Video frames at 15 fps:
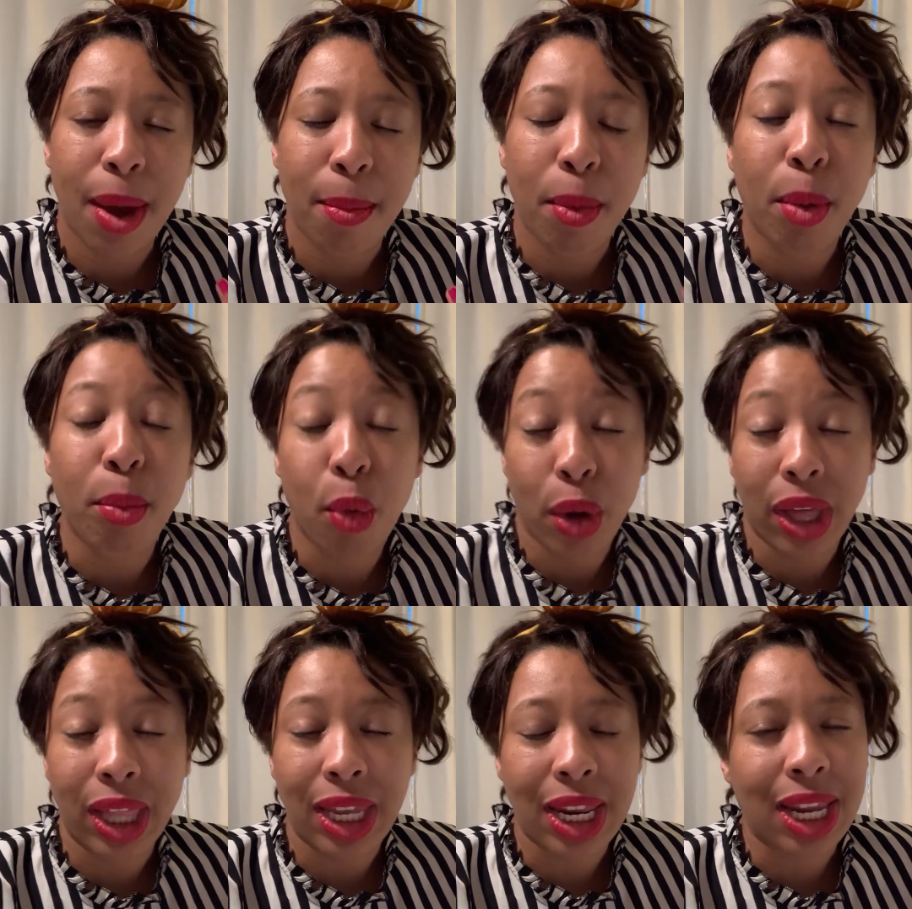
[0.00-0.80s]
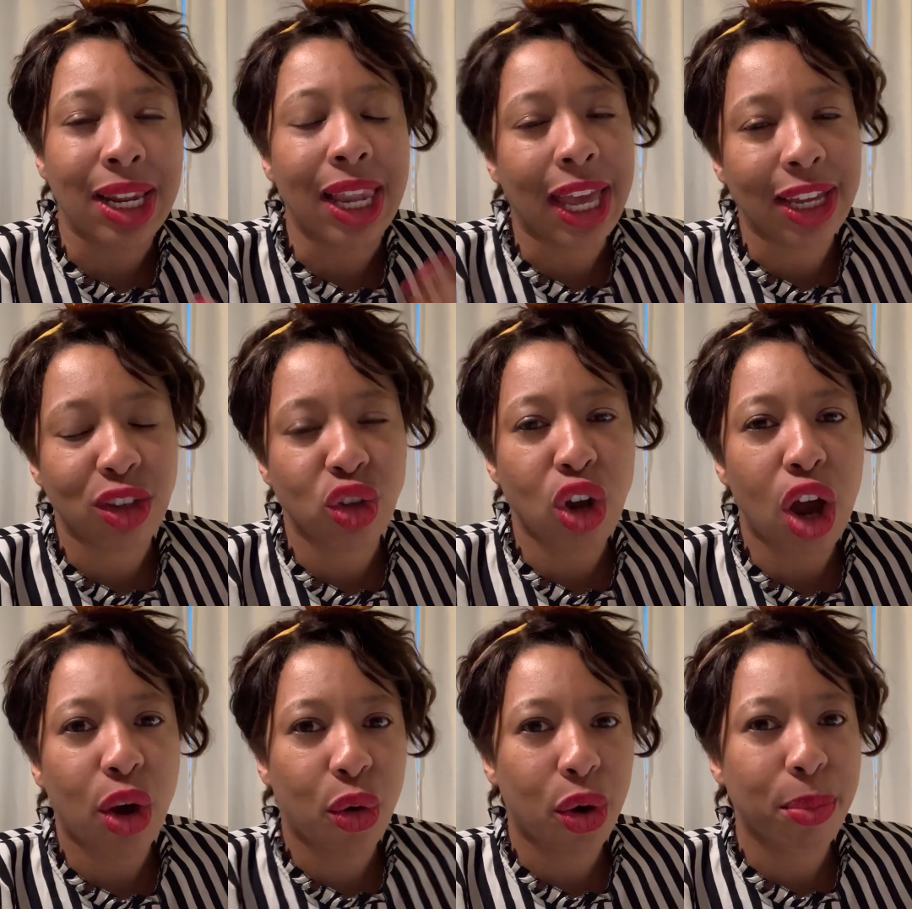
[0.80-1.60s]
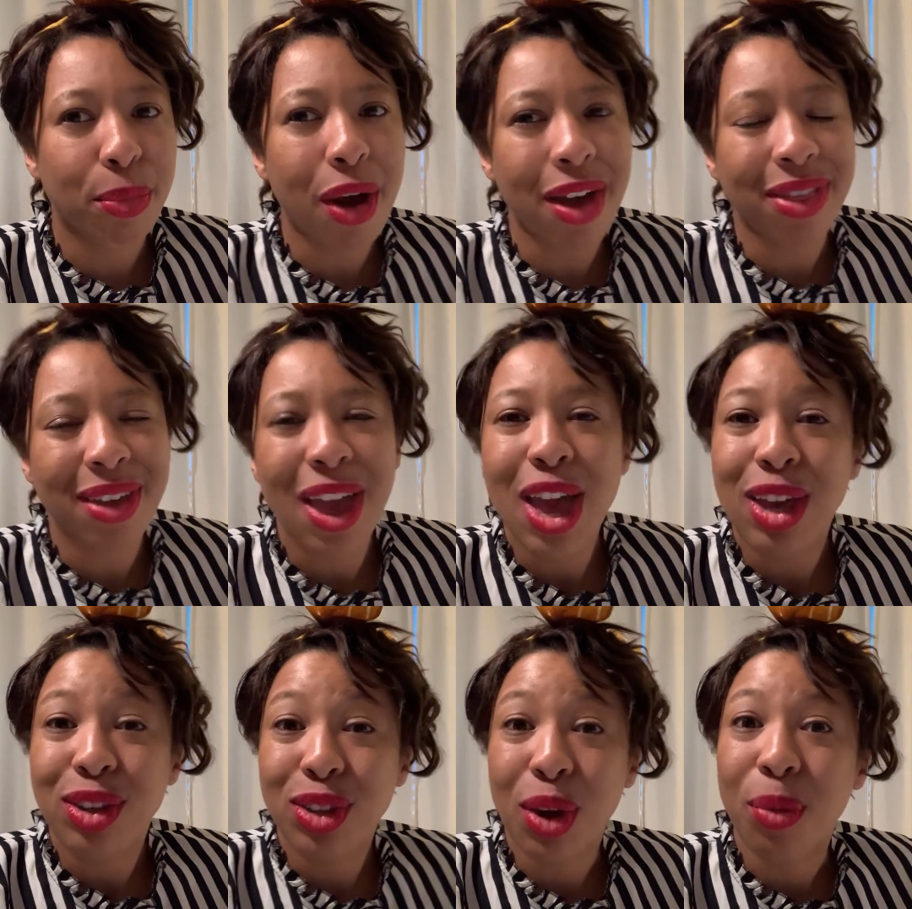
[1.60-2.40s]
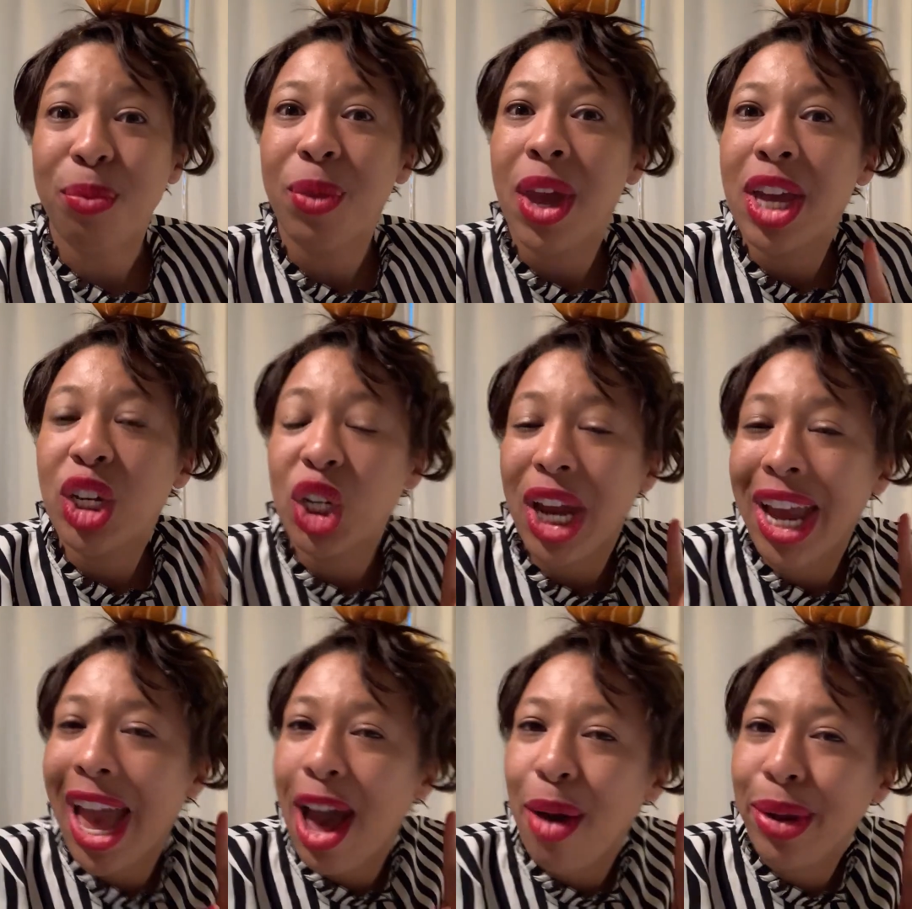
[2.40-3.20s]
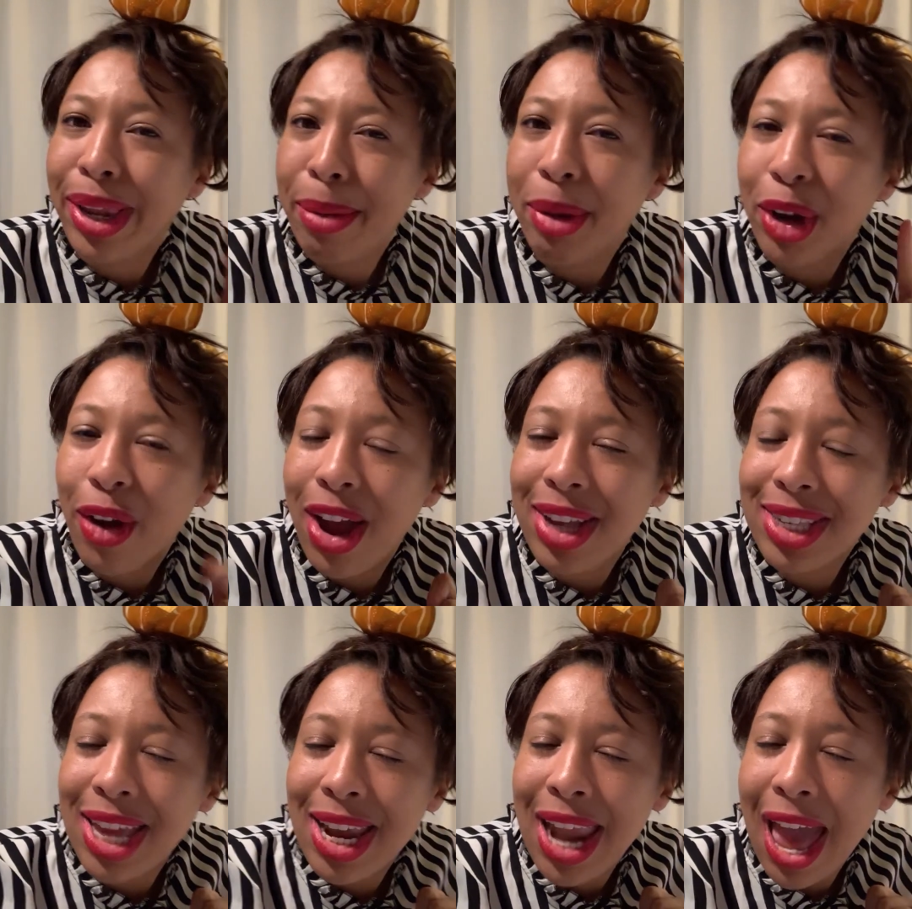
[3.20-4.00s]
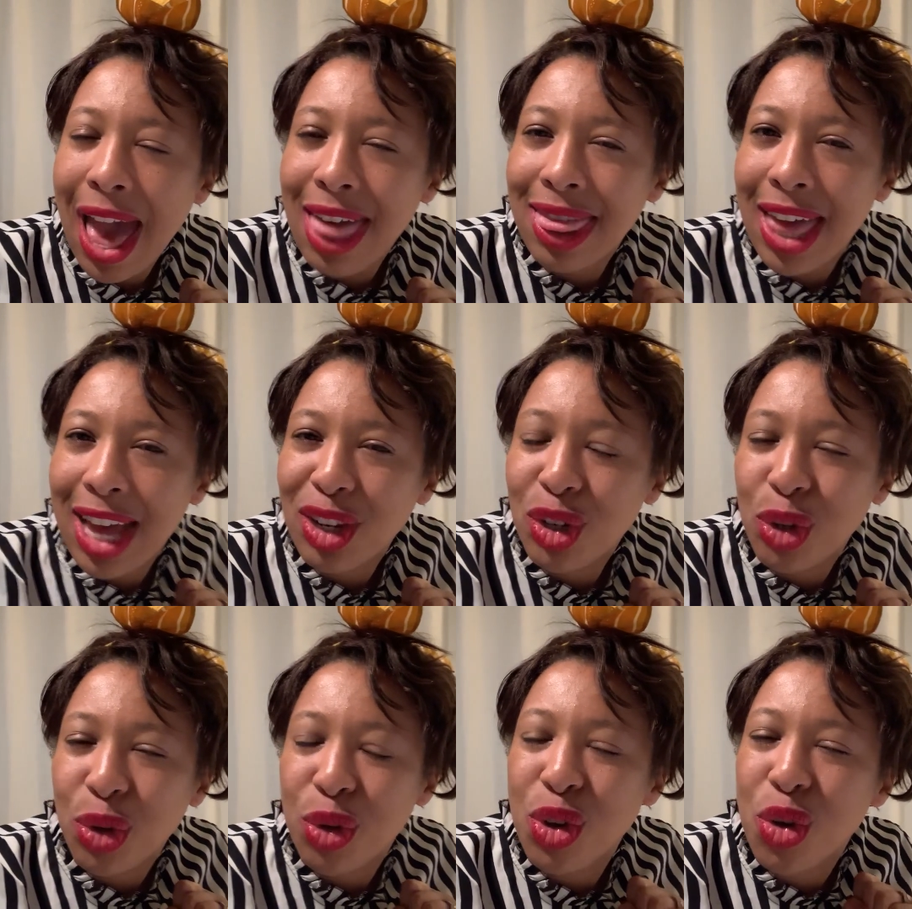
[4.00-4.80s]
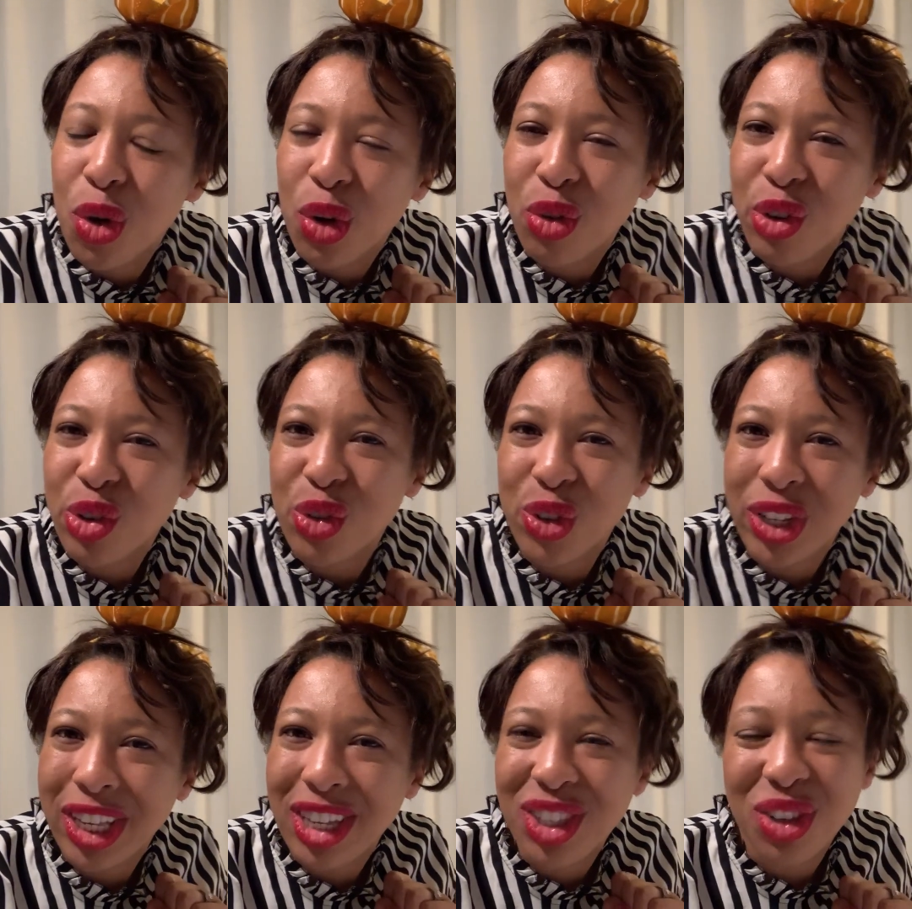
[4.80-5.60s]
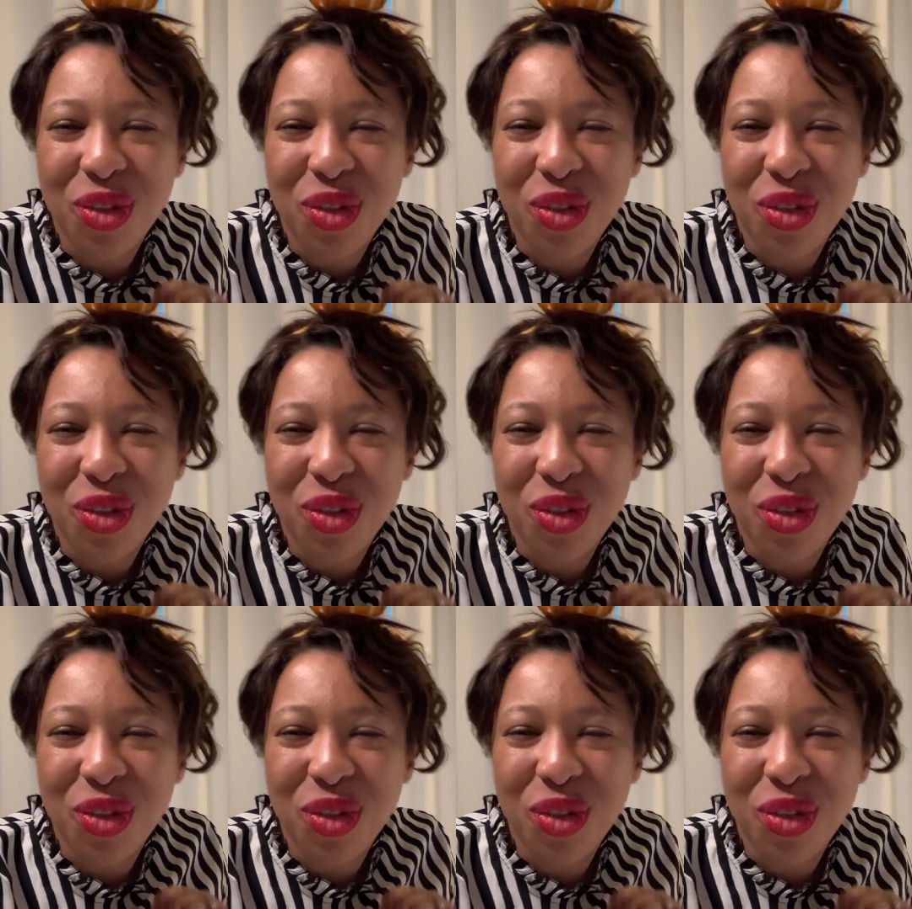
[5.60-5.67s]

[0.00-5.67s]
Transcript: boil it in, like a stock or a broth. So check out lemongrass and add that to your grocery list